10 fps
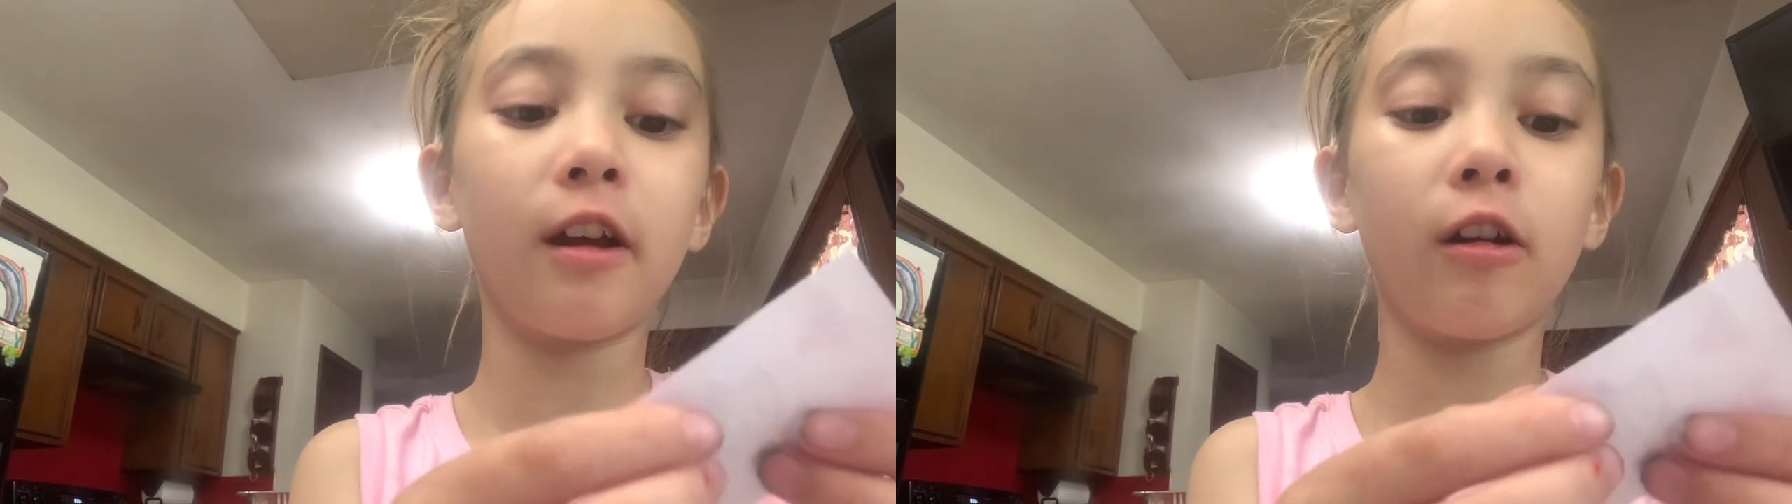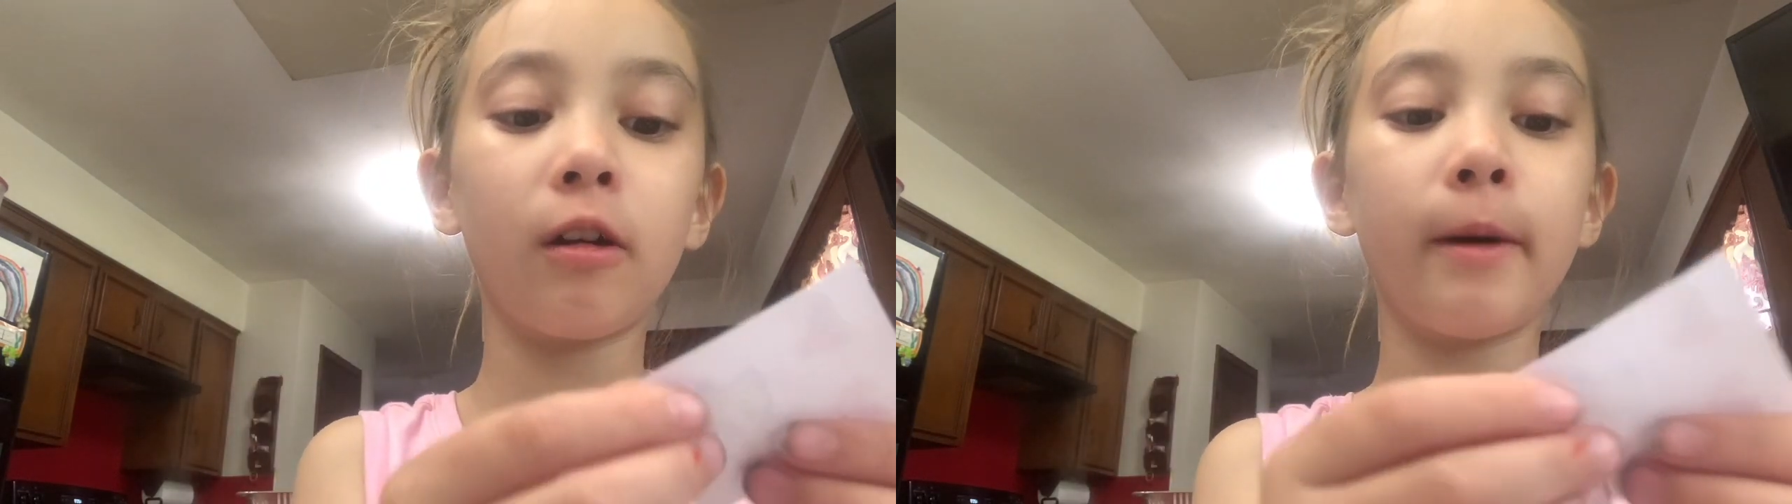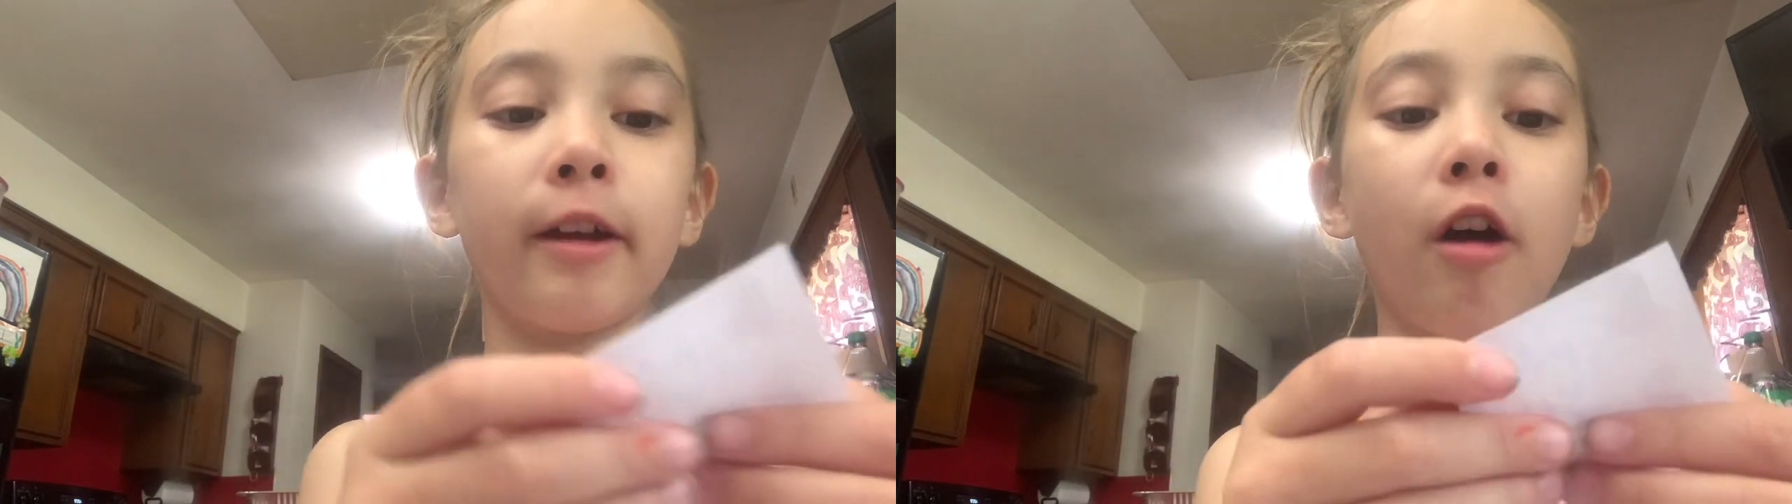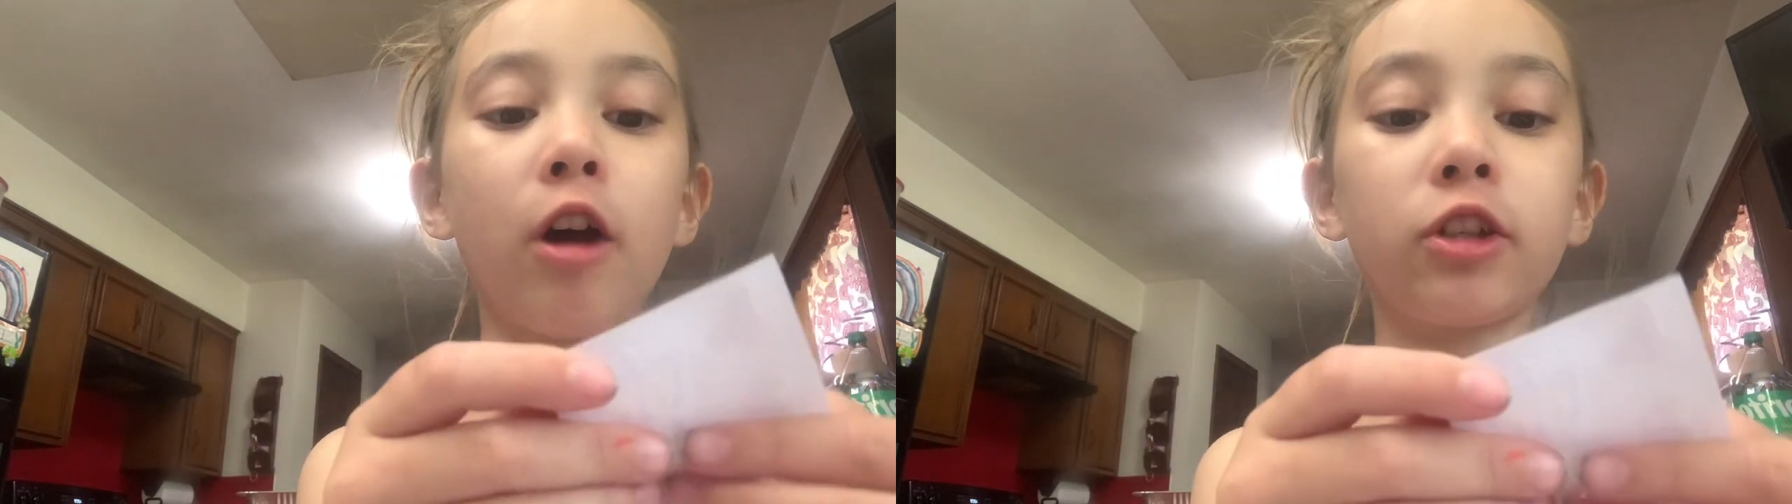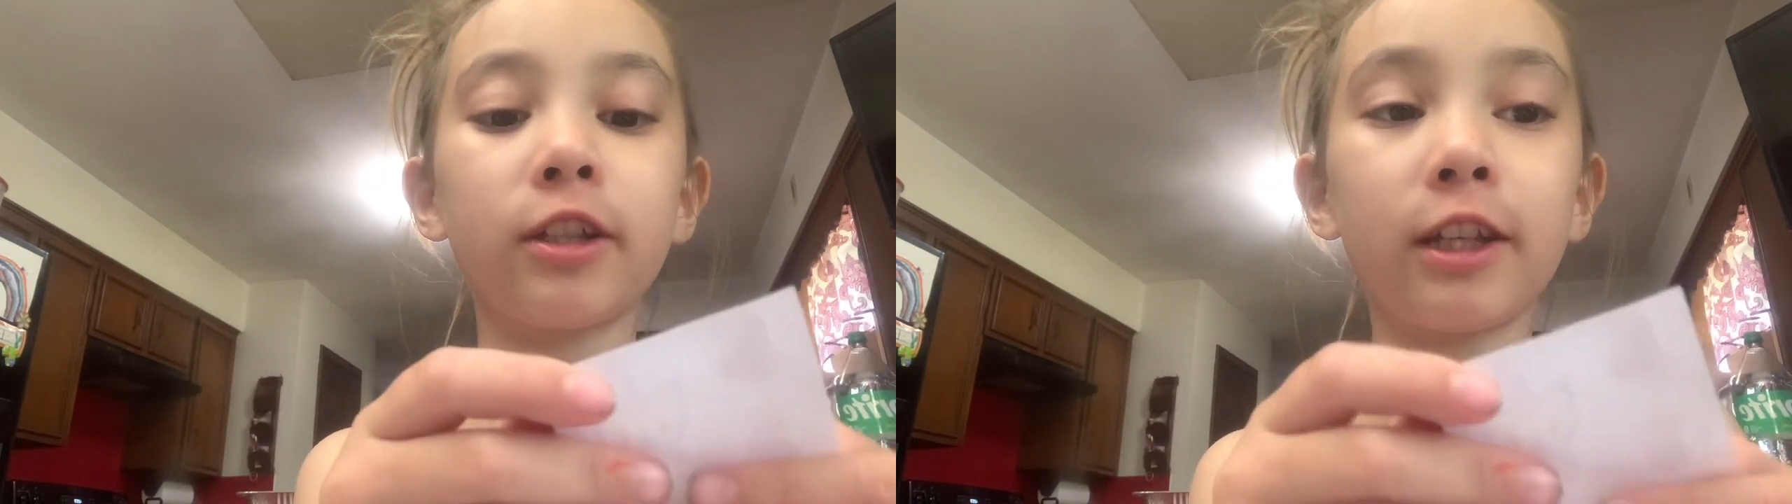Oh my
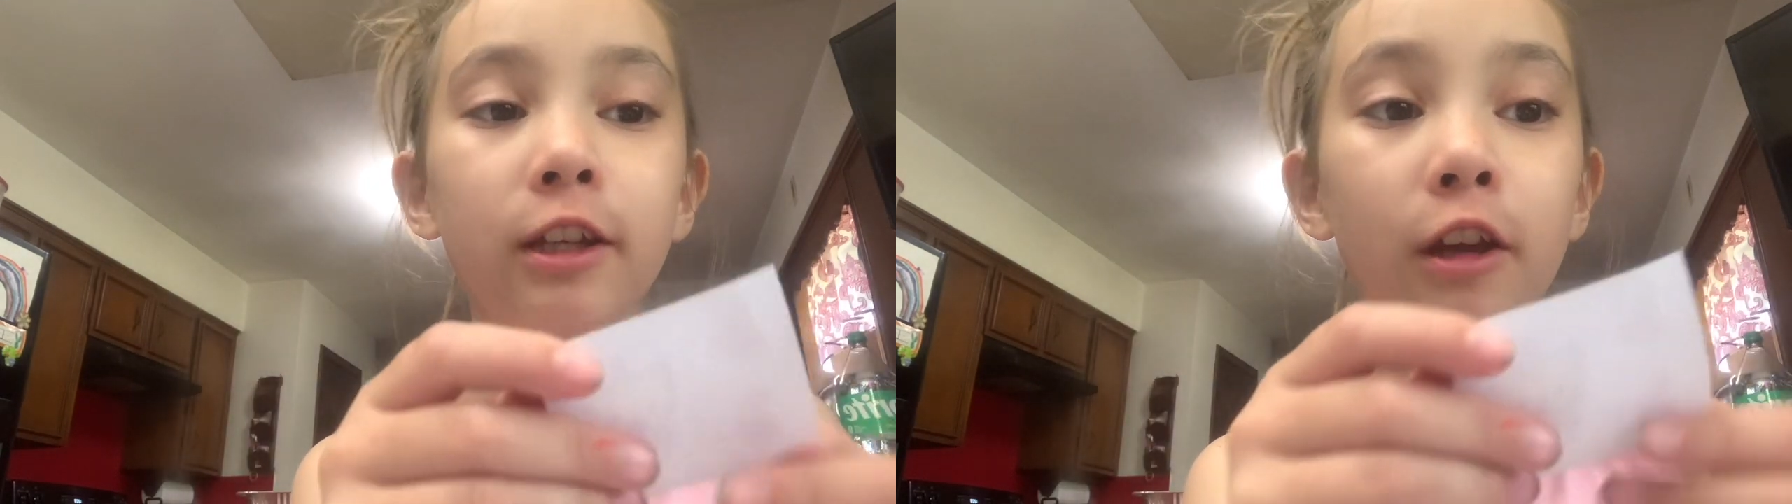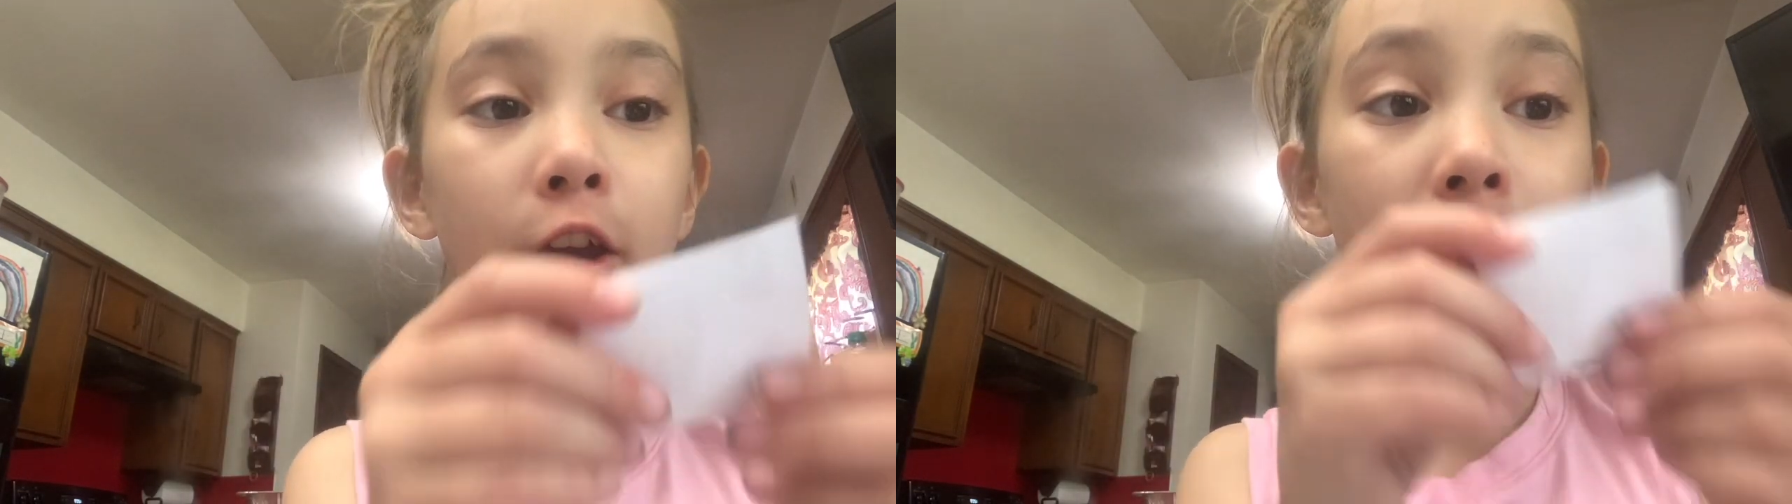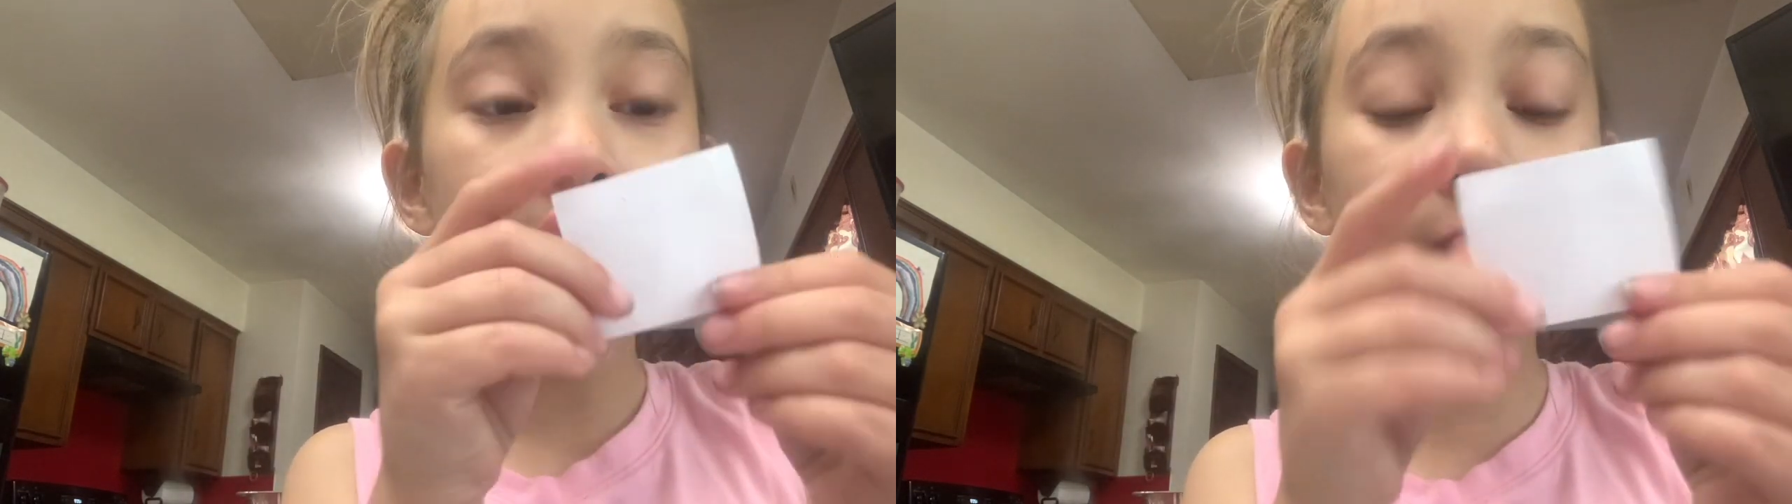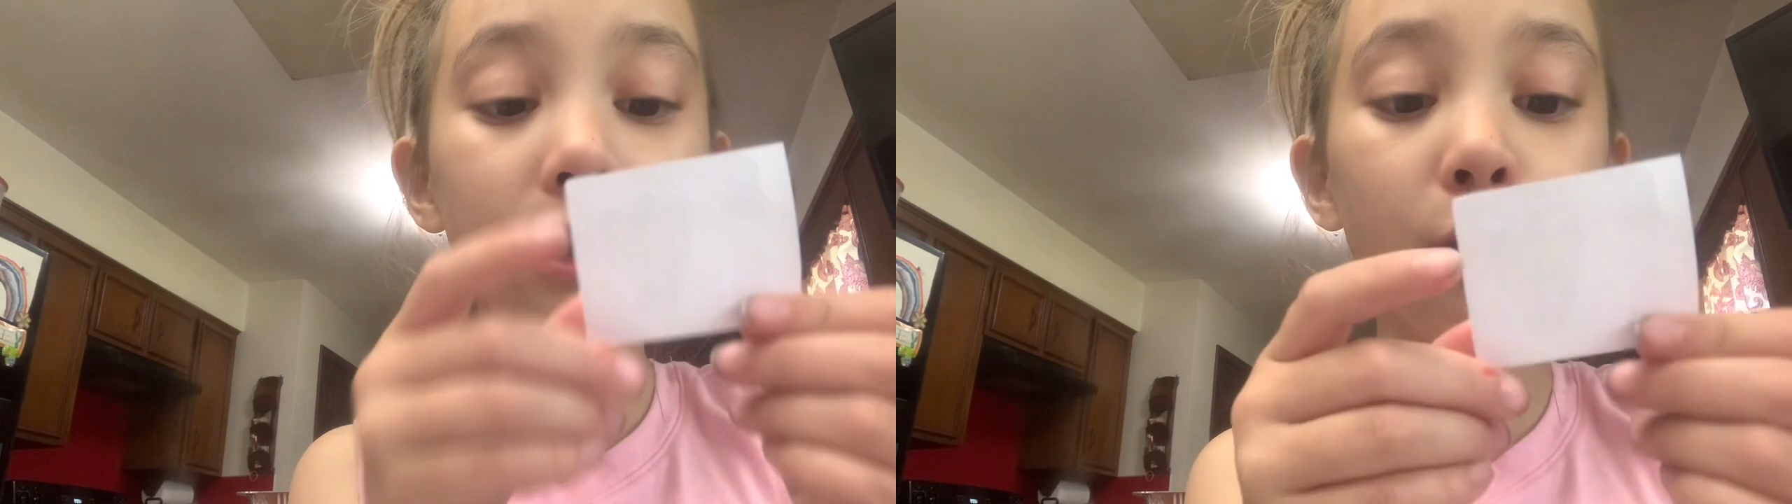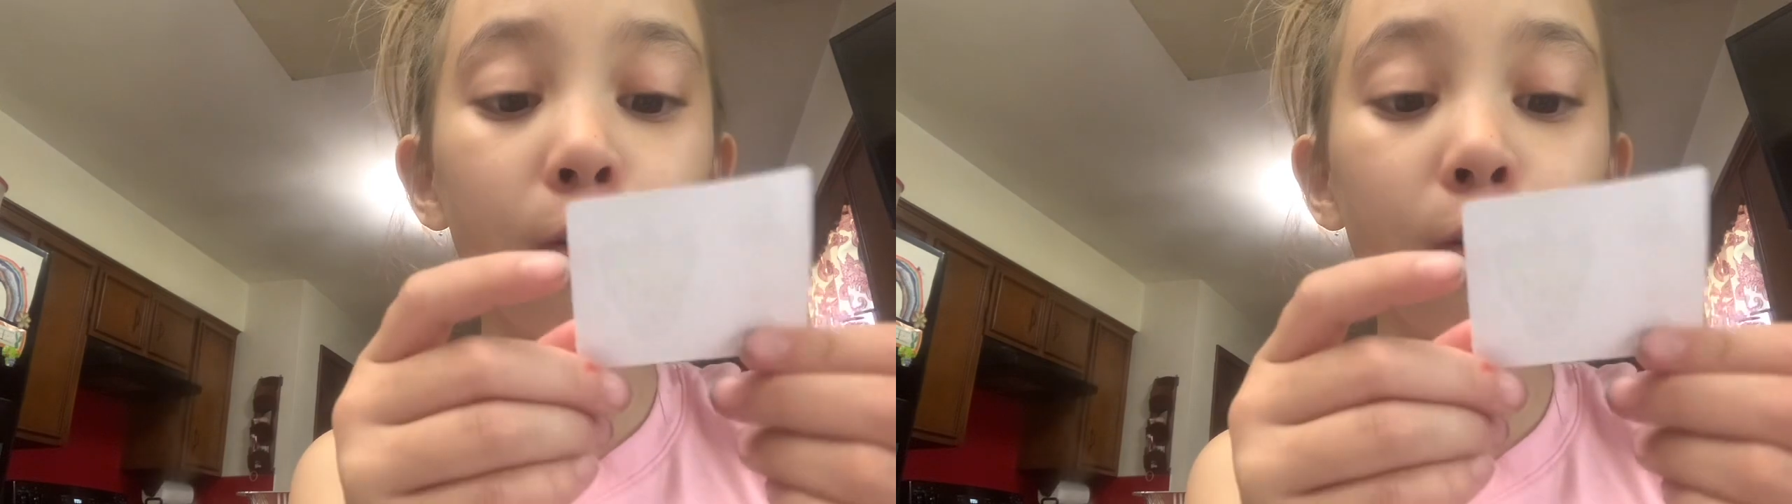gosh, it's a it's a